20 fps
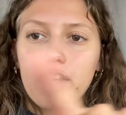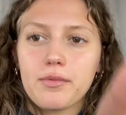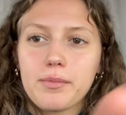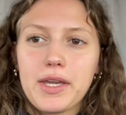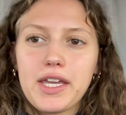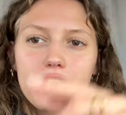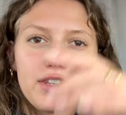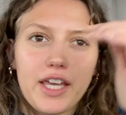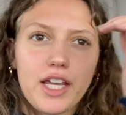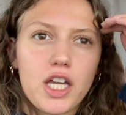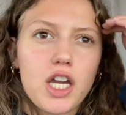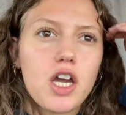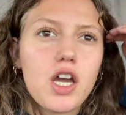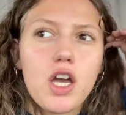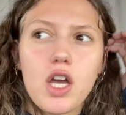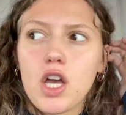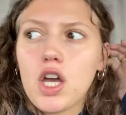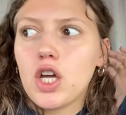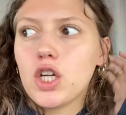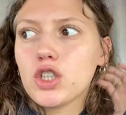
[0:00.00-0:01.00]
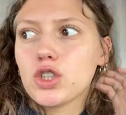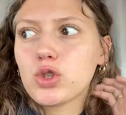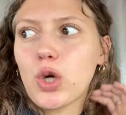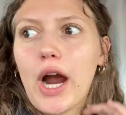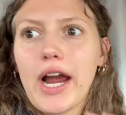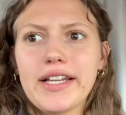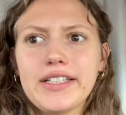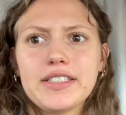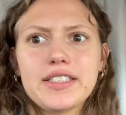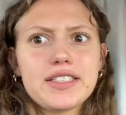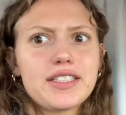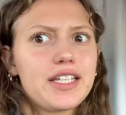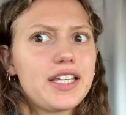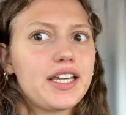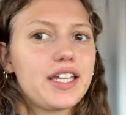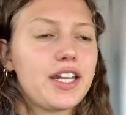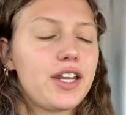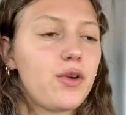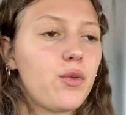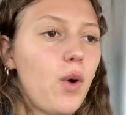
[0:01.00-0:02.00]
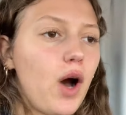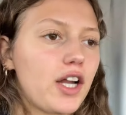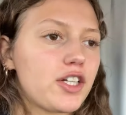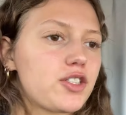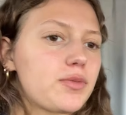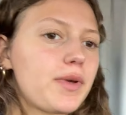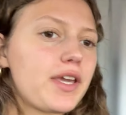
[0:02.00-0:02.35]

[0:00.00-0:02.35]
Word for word: of me and, like, try and see in and watch